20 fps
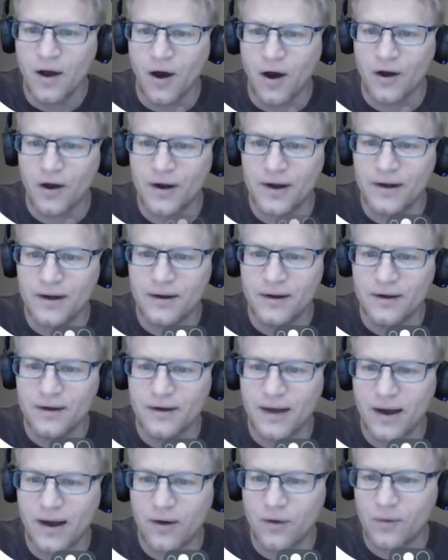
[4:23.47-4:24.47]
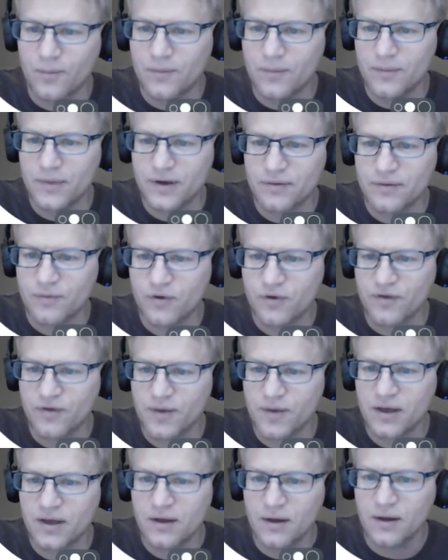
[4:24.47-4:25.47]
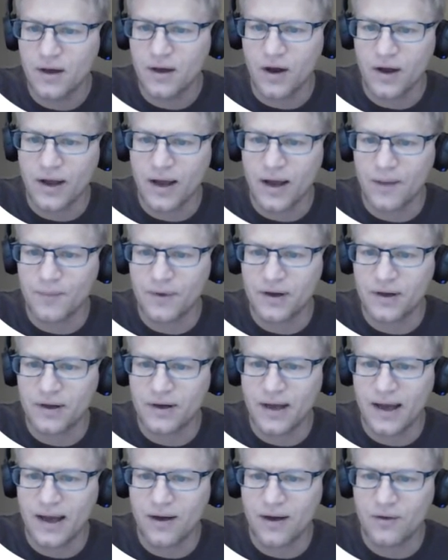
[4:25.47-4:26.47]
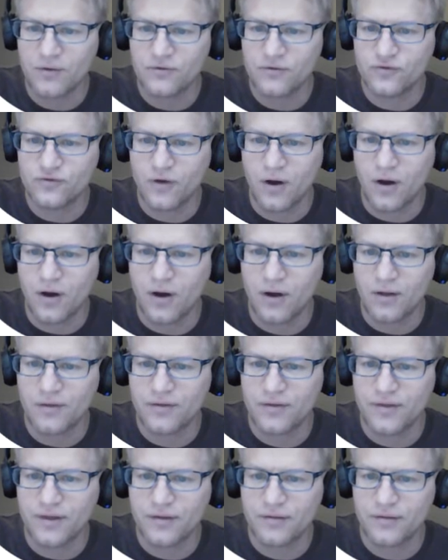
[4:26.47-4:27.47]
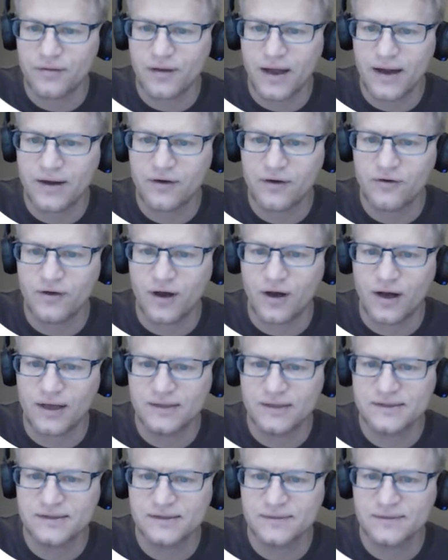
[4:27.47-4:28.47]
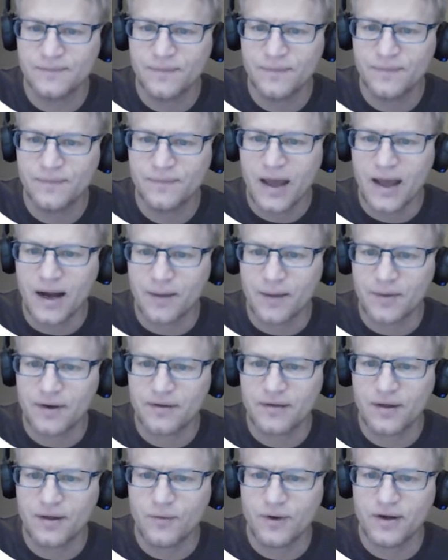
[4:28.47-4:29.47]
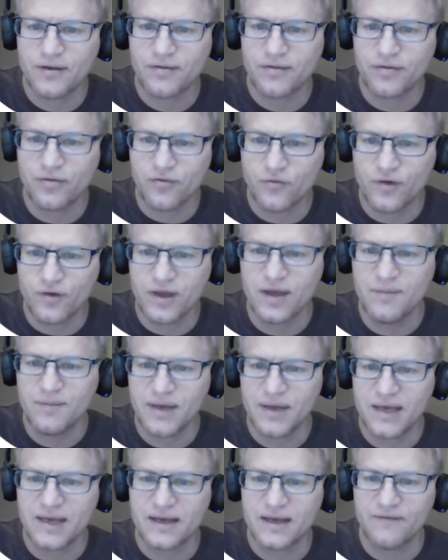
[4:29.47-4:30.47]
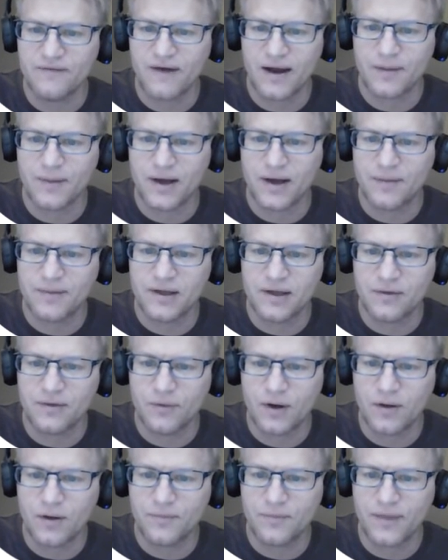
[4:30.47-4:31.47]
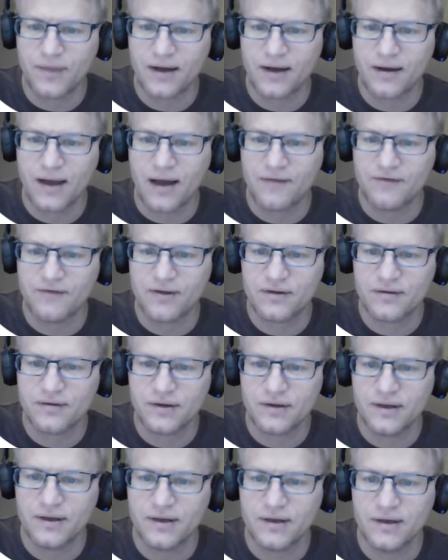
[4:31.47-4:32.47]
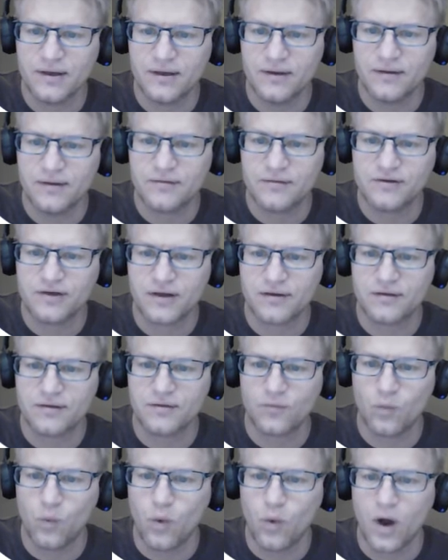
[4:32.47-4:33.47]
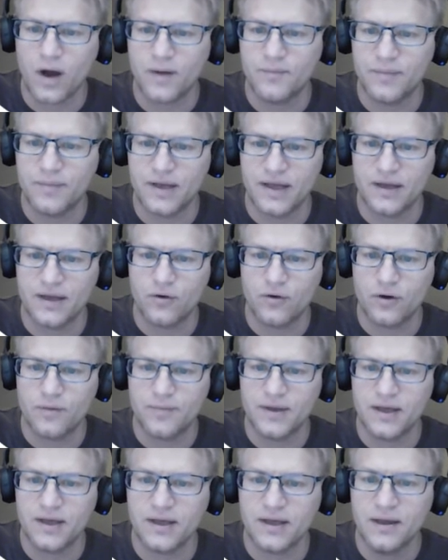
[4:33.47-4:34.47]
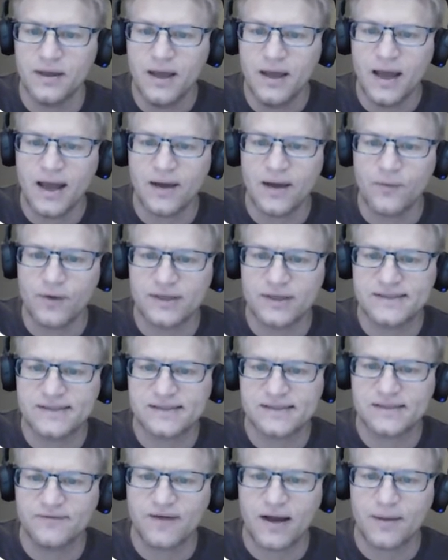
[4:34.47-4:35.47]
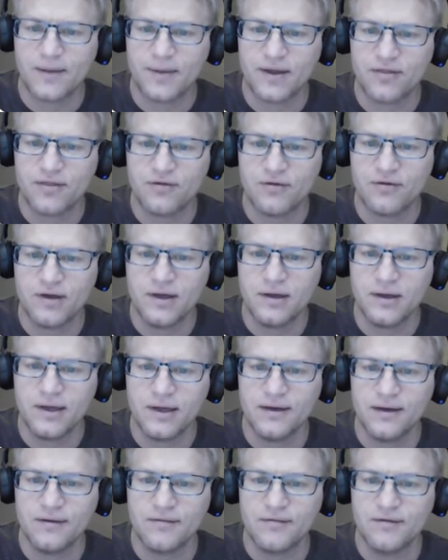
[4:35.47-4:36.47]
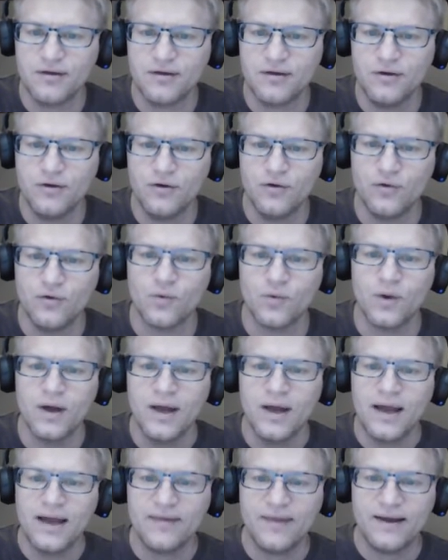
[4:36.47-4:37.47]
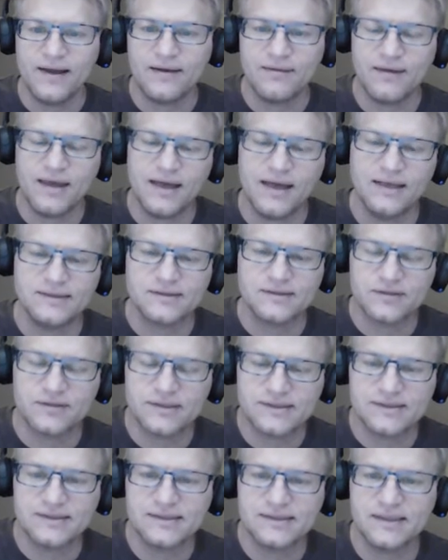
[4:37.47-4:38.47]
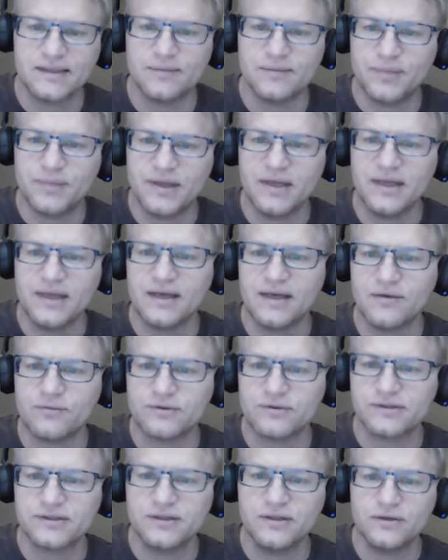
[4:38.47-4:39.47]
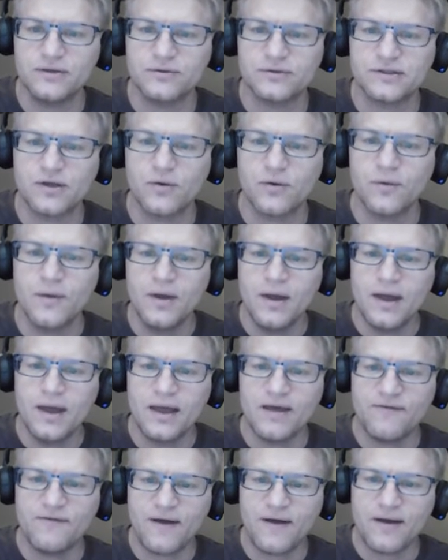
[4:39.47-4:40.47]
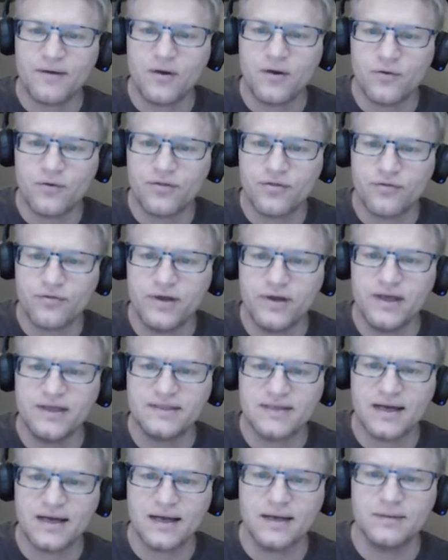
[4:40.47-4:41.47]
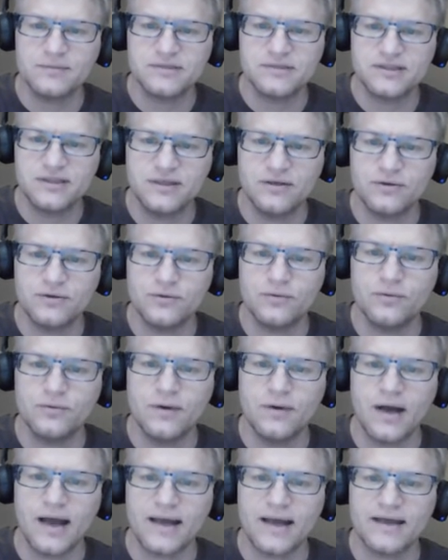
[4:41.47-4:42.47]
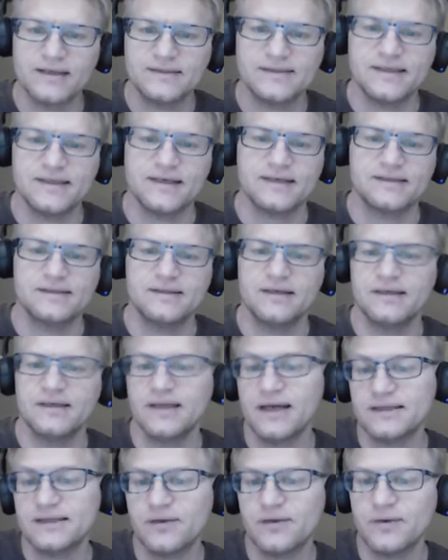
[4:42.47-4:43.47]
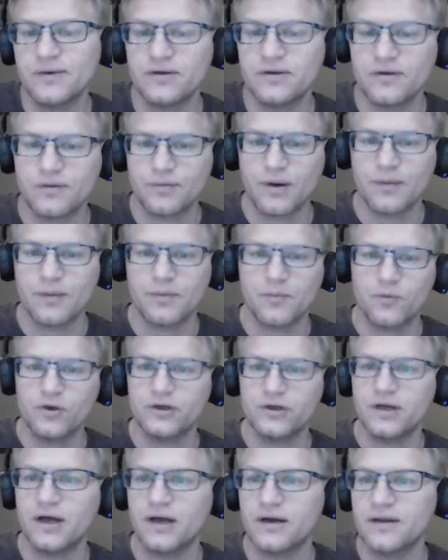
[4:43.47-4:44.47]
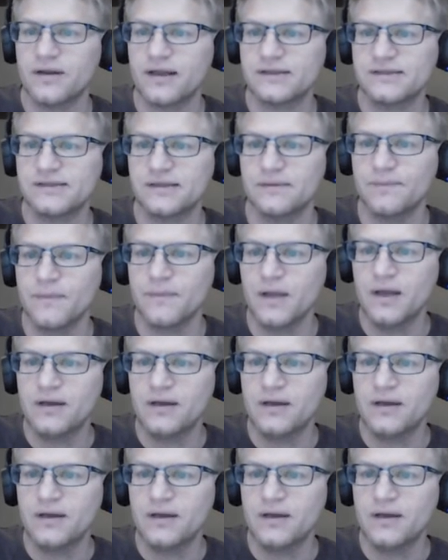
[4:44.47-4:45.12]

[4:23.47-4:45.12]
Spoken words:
All right, now, oh, it's moving me. All right, I'm going to now draw this line across, and I'm going to say, what's 3b divided by b? Well, that obviously is just 1b, or b. And what's 6 divided by 3? It's 2. And that's the answer. This is it. b equals 2. So if I go 3 times 2, I get 6. And that's how we do this problem. We're done. That's it.